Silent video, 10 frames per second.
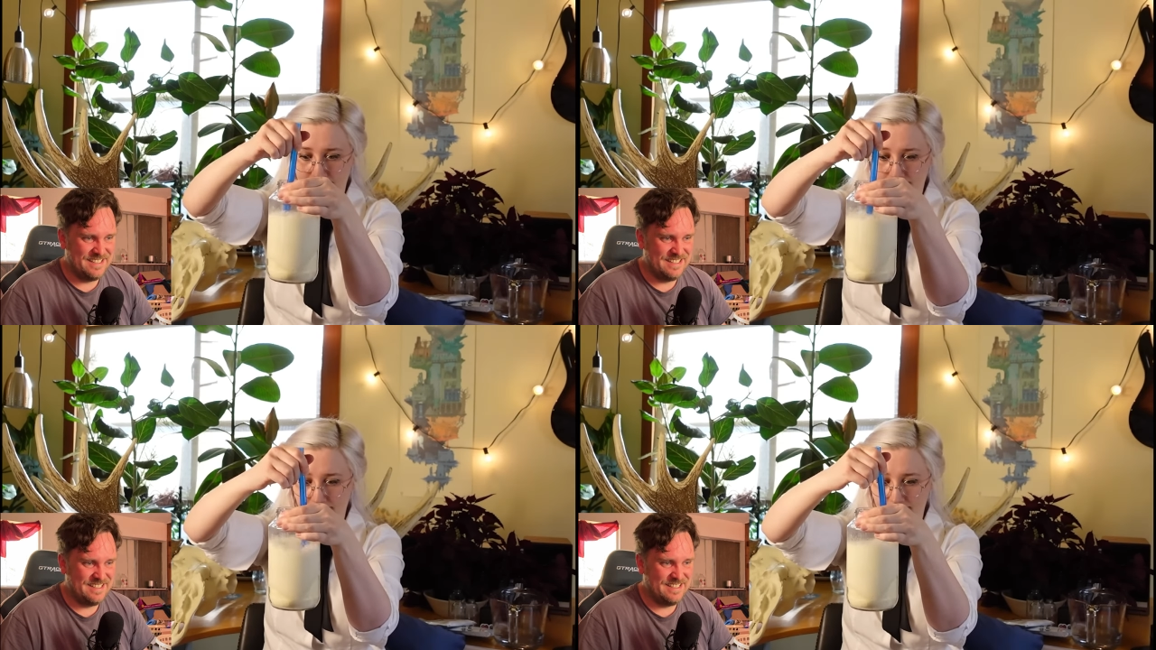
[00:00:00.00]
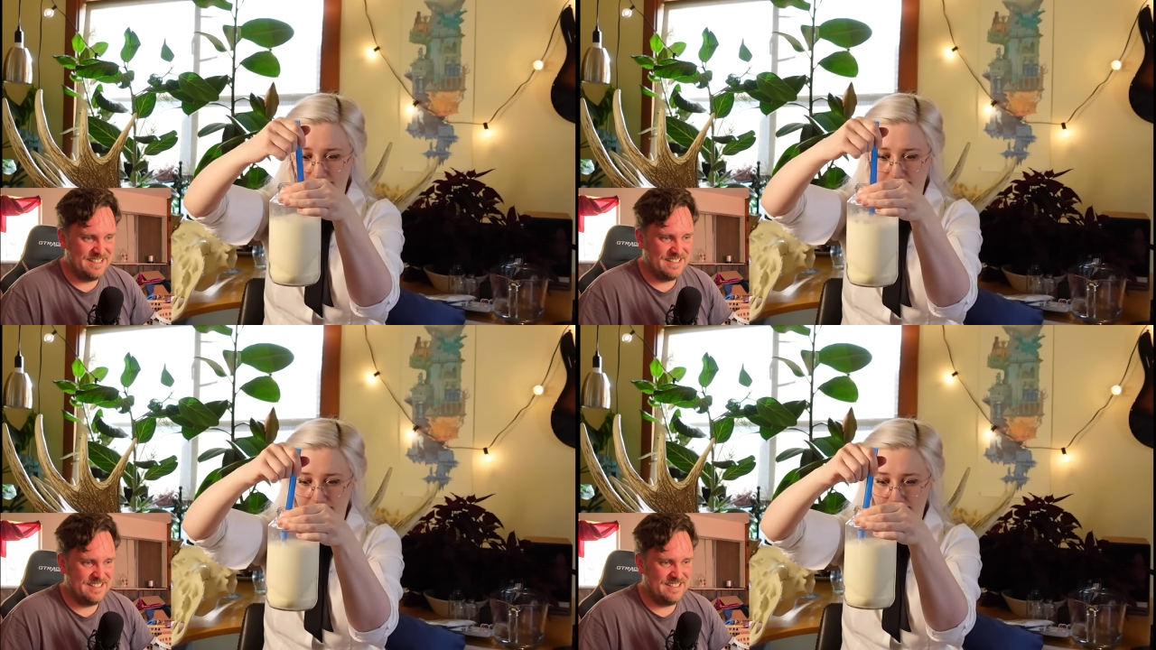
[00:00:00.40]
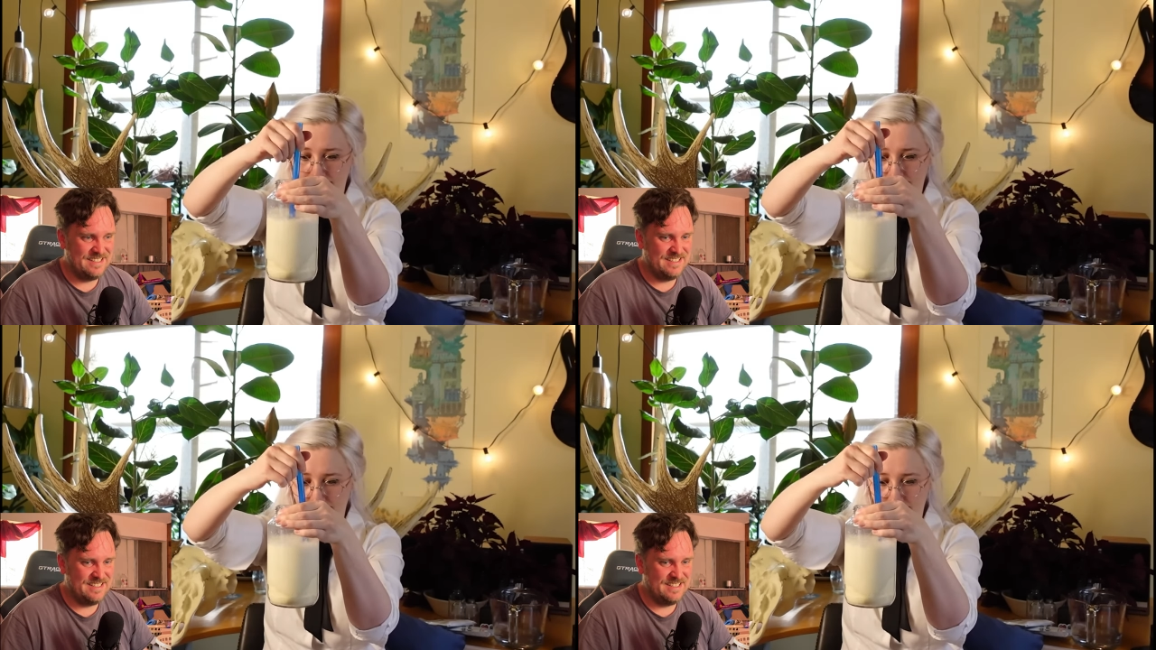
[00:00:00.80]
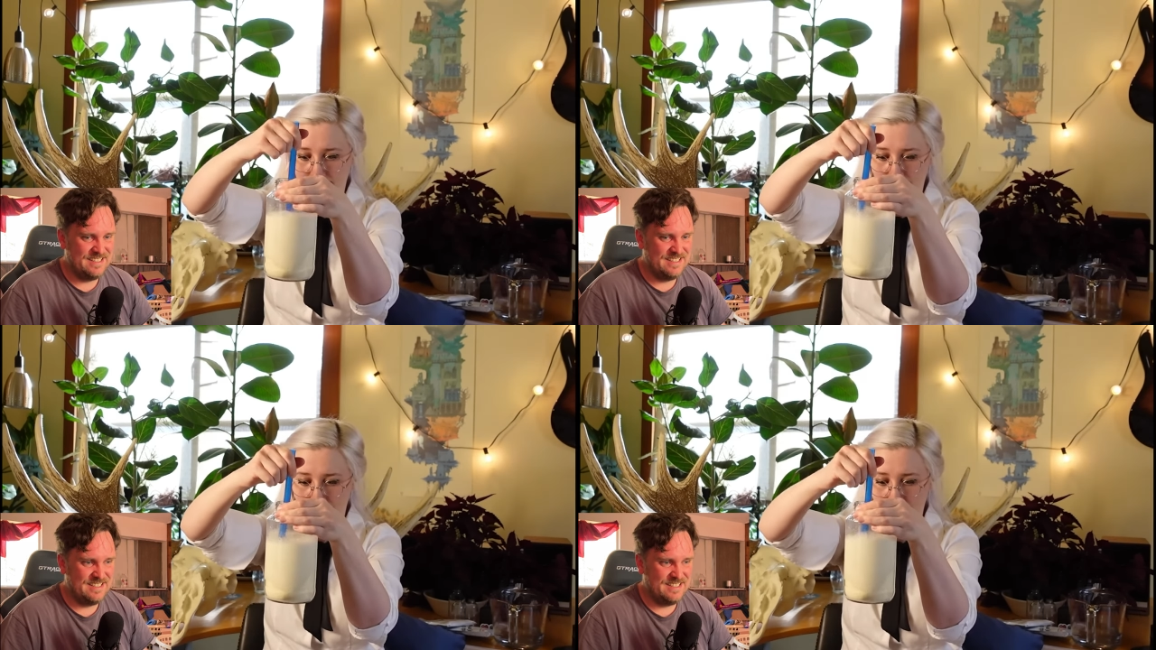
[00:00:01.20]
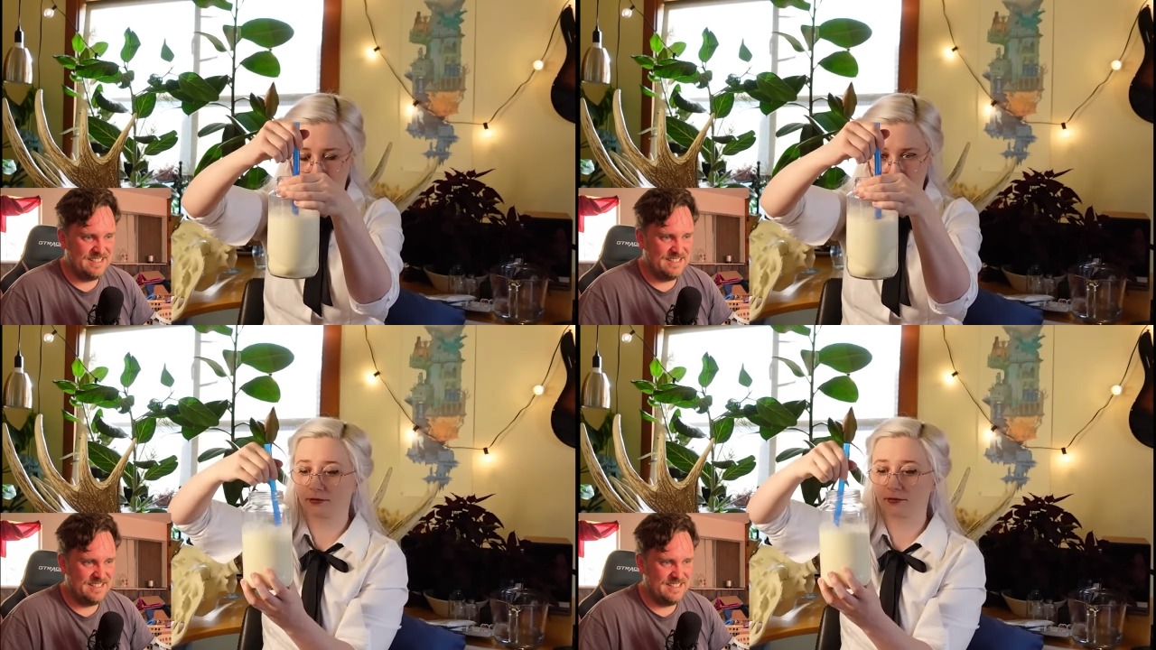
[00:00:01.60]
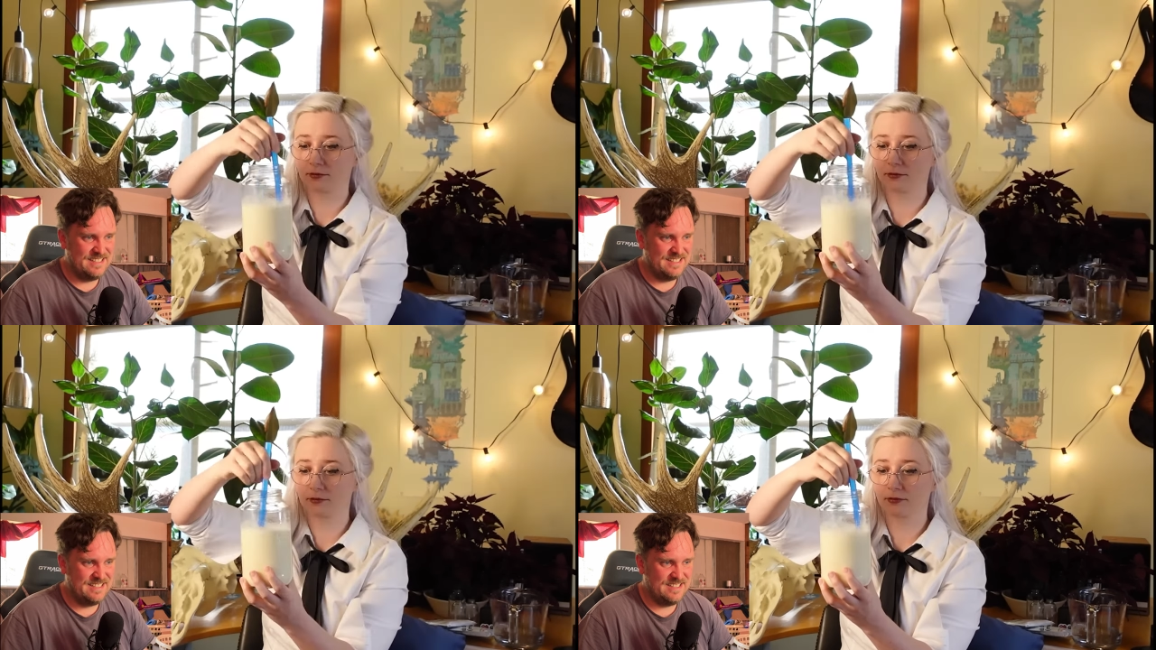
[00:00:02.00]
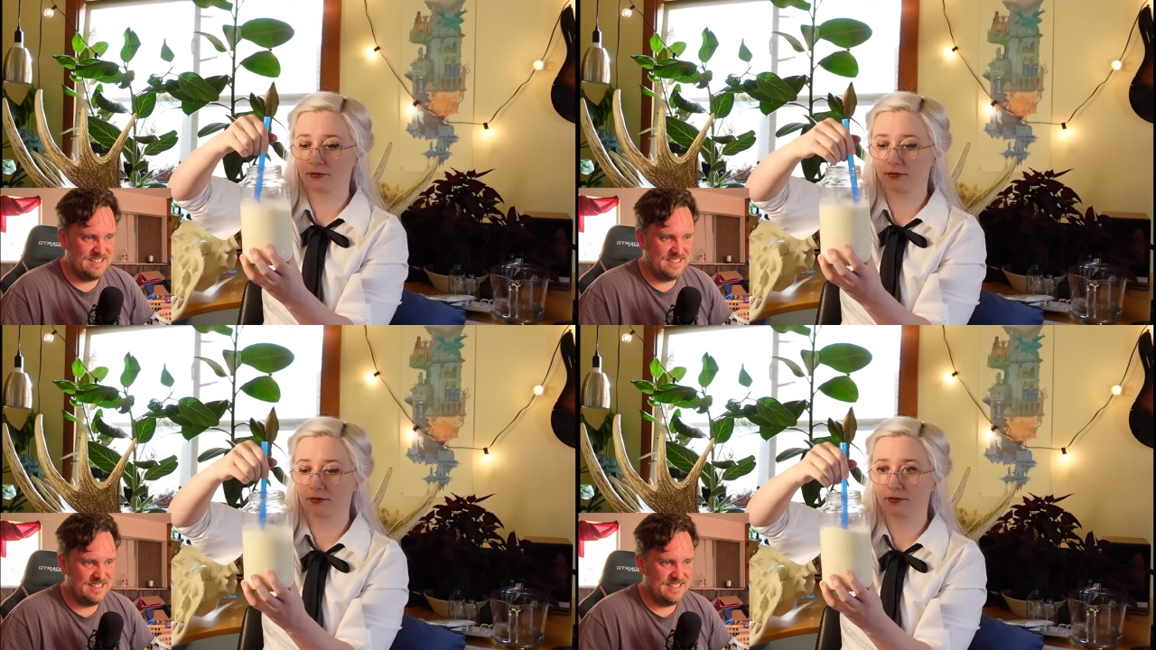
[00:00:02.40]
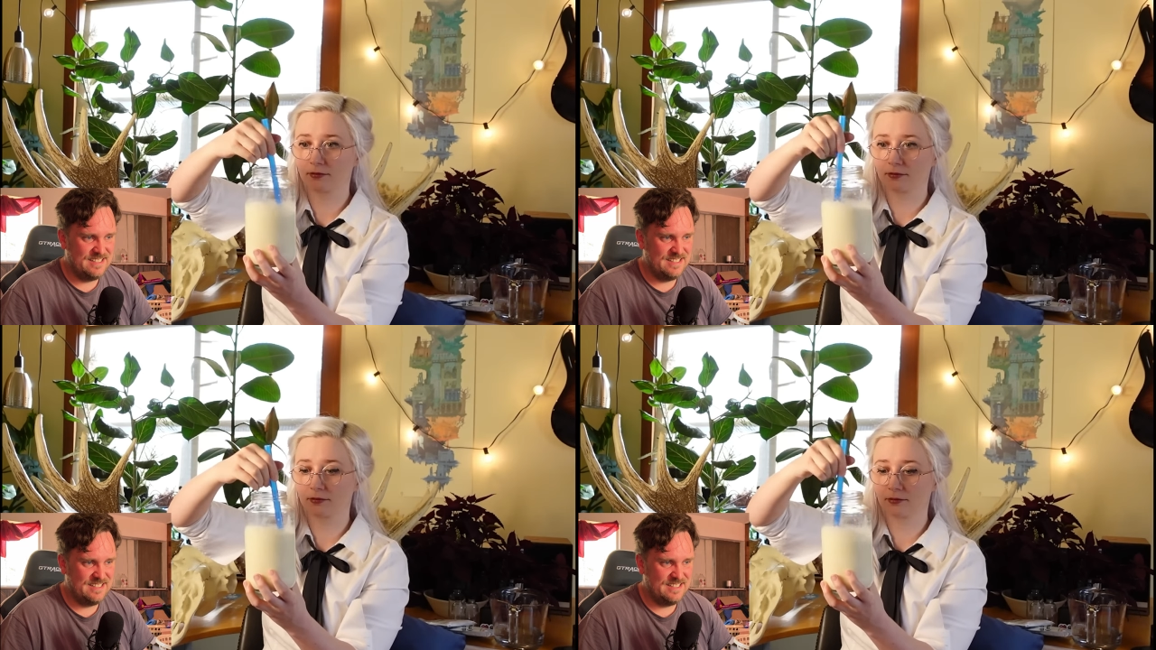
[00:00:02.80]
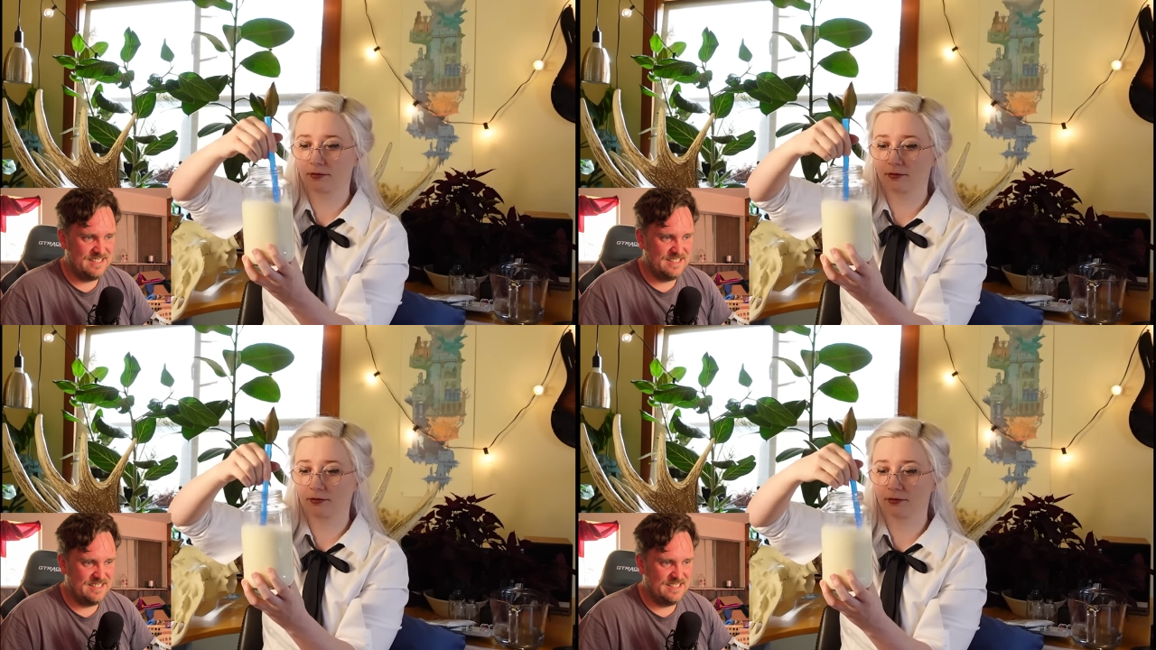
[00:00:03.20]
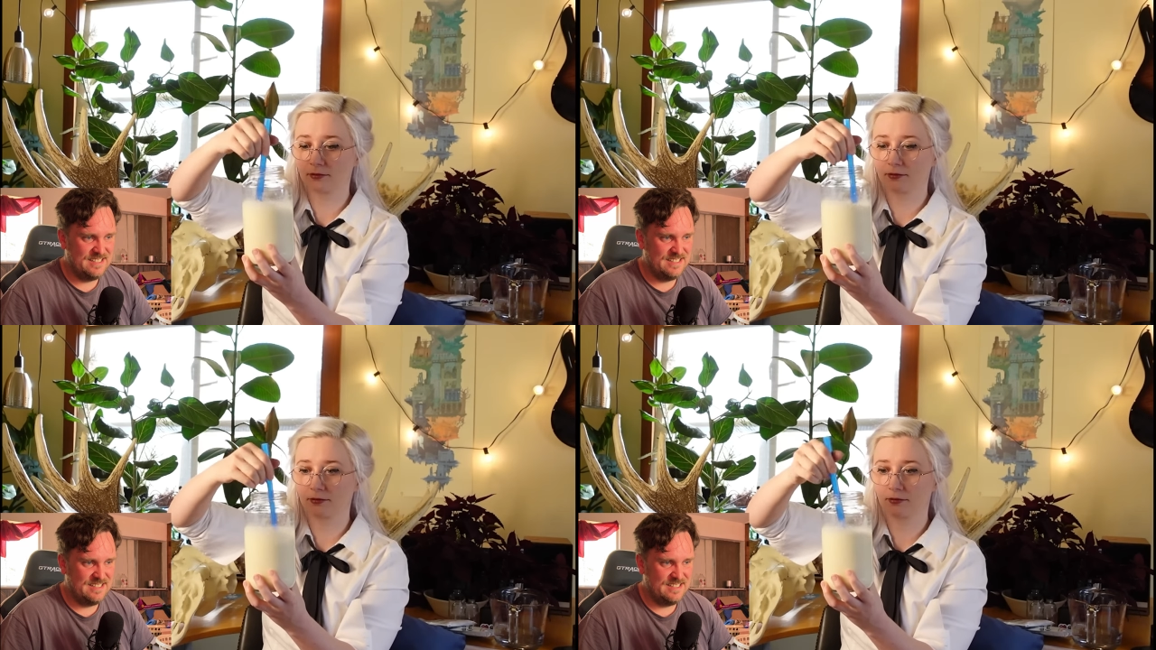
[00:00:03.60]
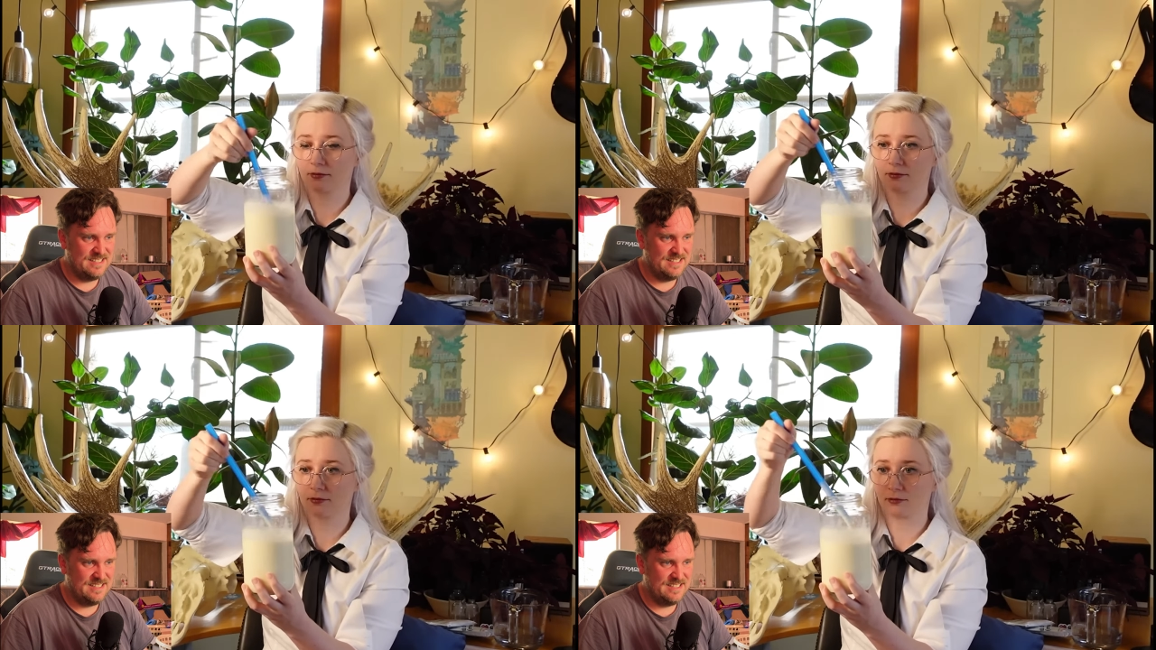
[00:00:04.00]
(silence)